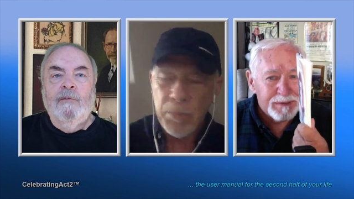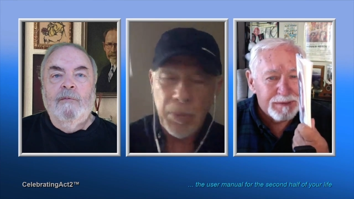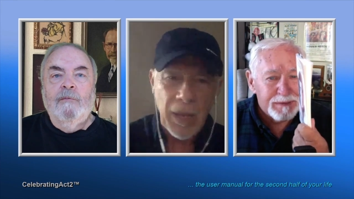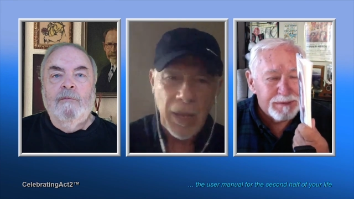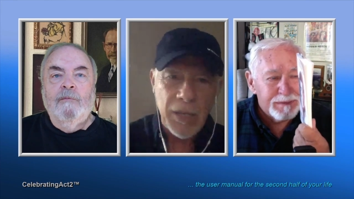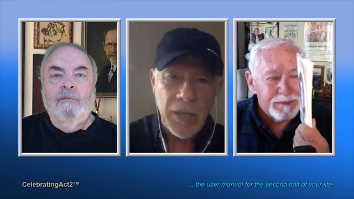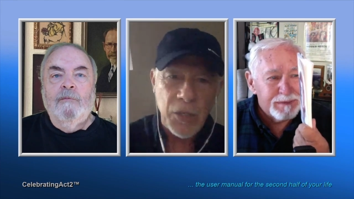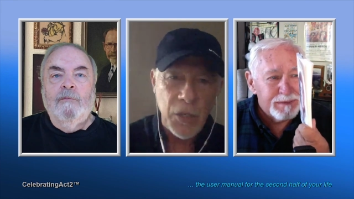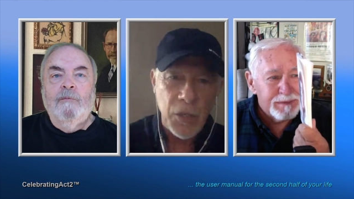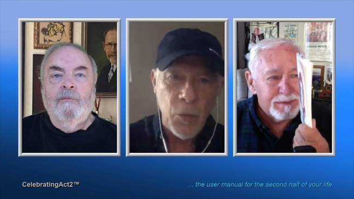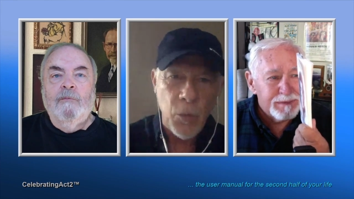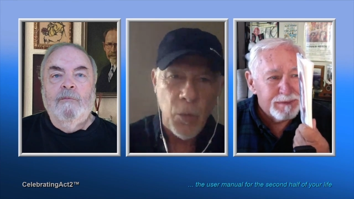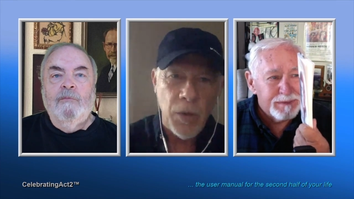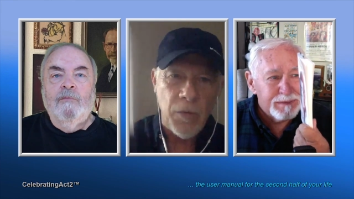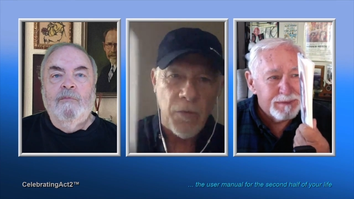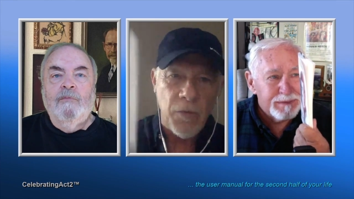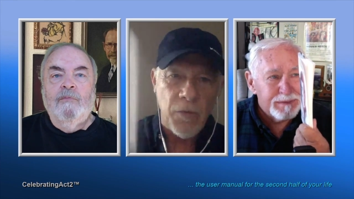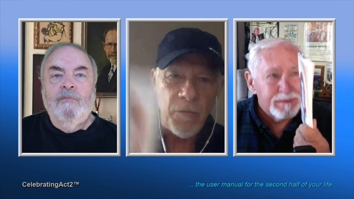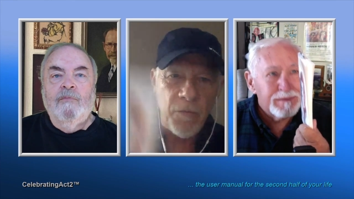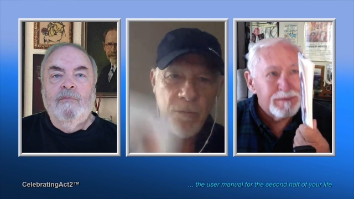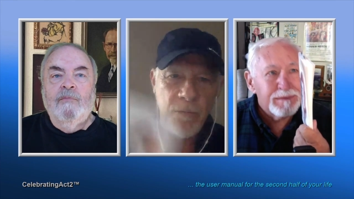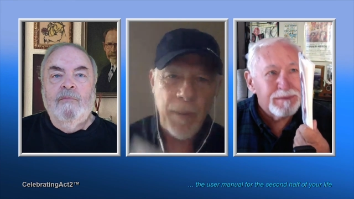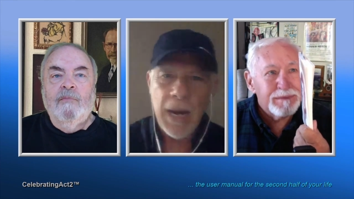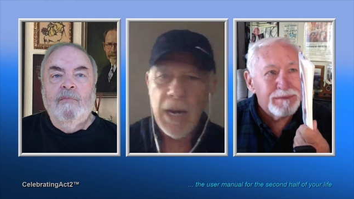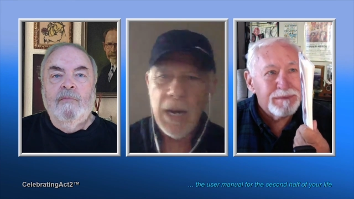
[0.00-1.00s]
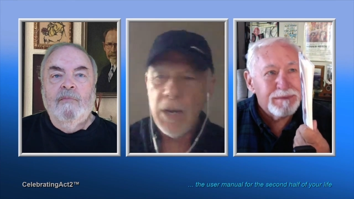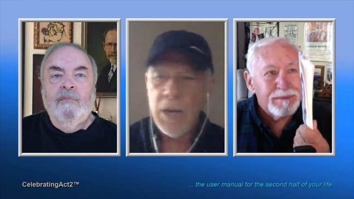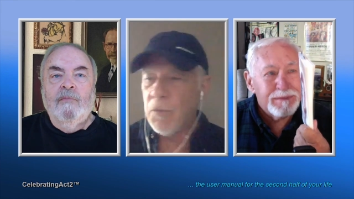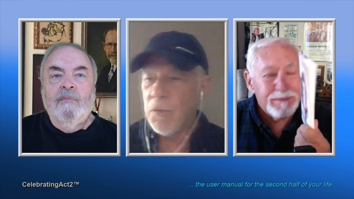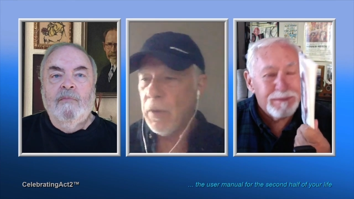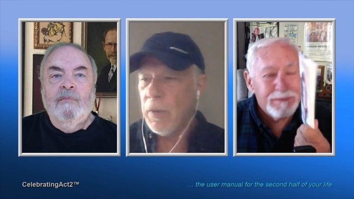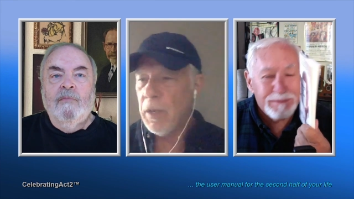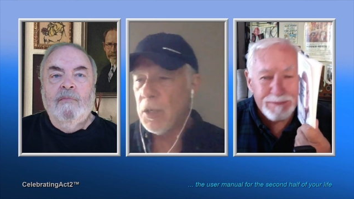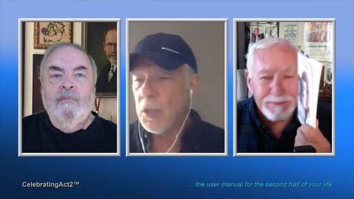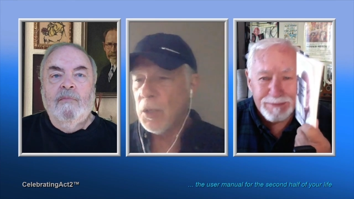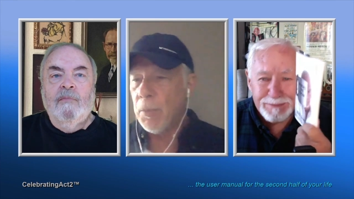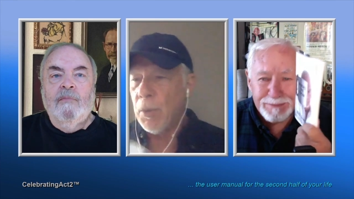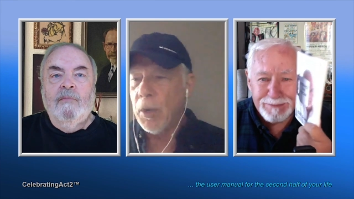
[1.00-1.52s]
Speaker 1: place, and you would have paid for
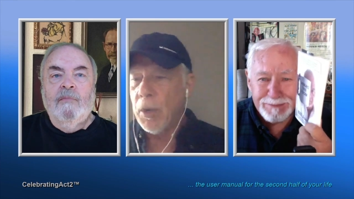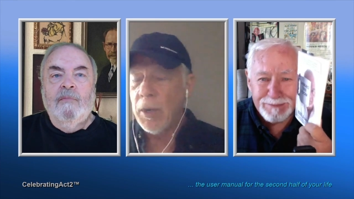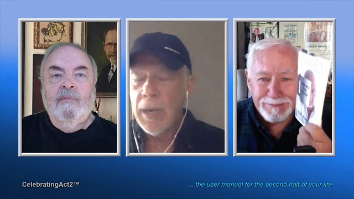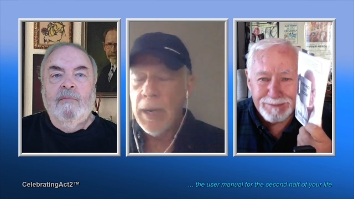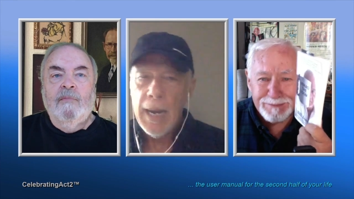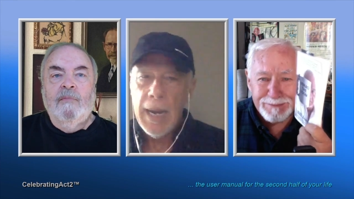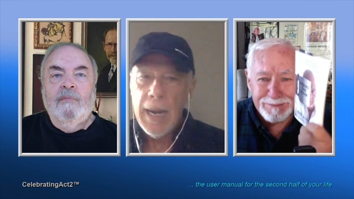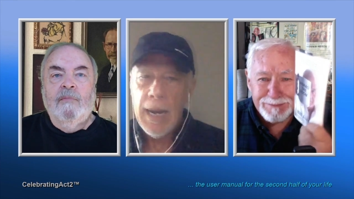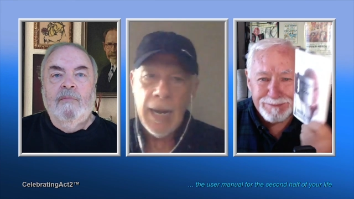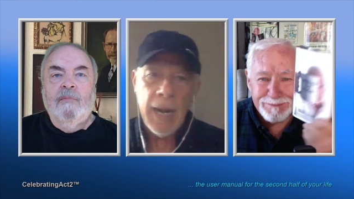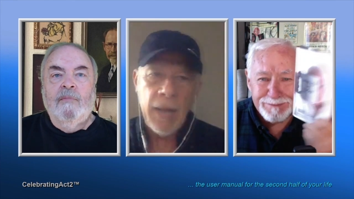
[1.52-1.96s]
this book.